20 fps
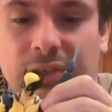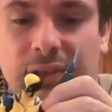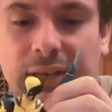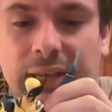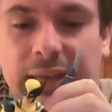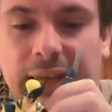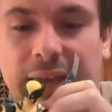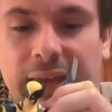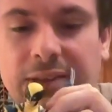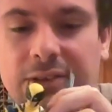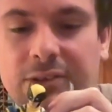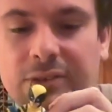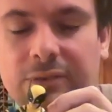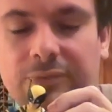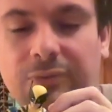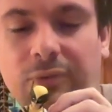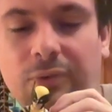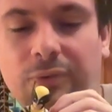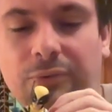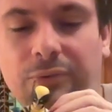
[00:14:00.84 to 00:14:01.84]
he can do the
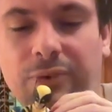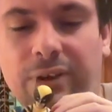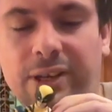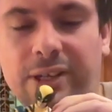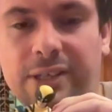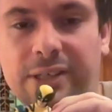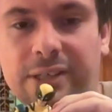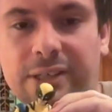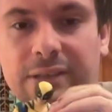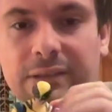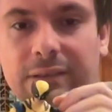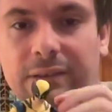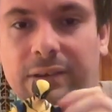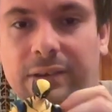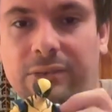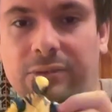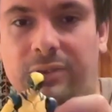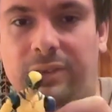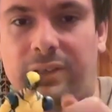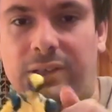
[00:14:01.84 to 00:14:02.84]
full
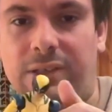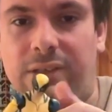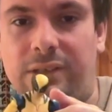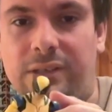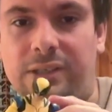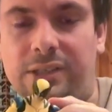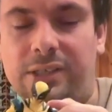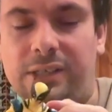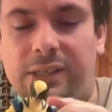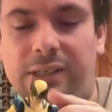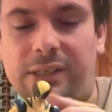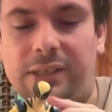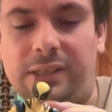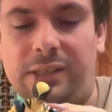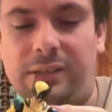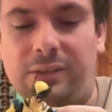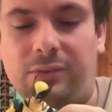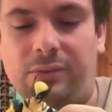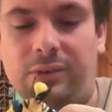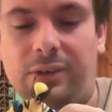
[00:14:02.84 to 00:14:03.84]
360
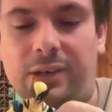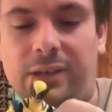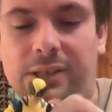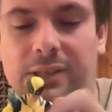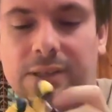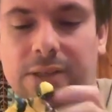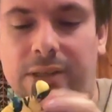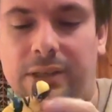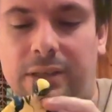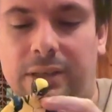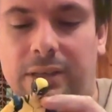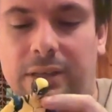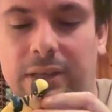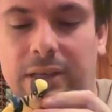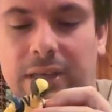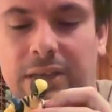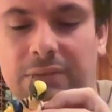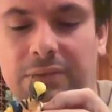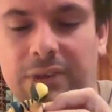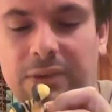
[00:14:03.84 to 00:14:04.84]
degrees
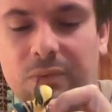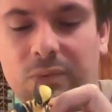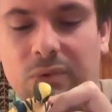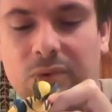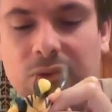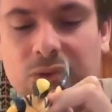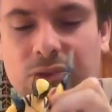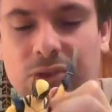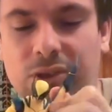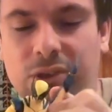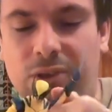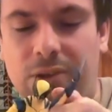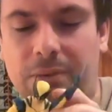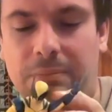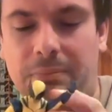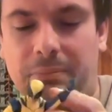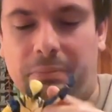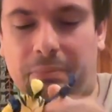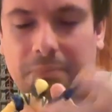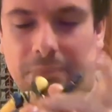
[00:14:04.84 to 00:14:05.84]
if you want to,
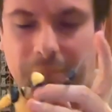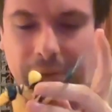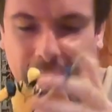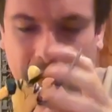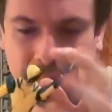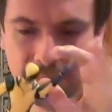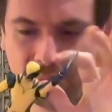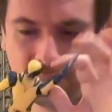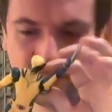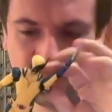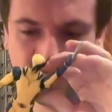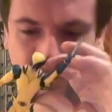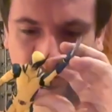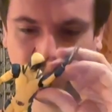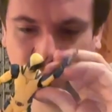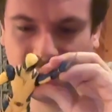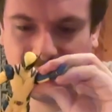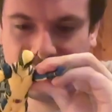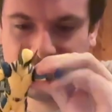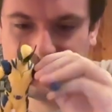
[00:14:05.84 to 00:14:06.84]
but I'm probably not
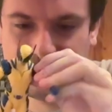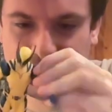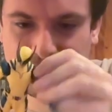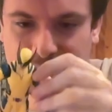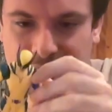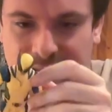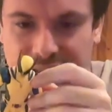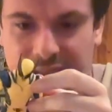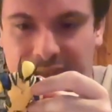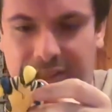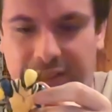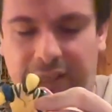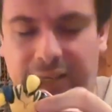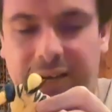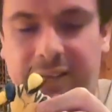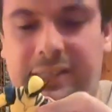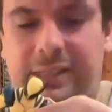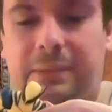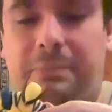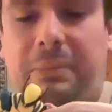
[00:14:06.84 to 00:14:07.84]
going to, just in
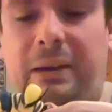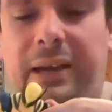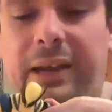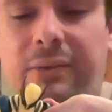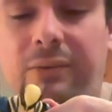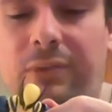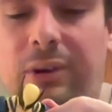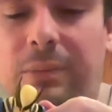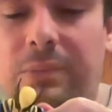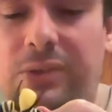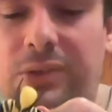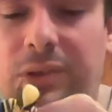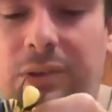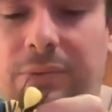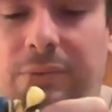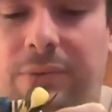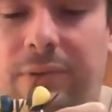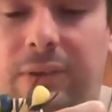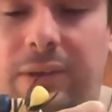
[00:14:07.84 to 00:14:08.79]
case the paint rubs off.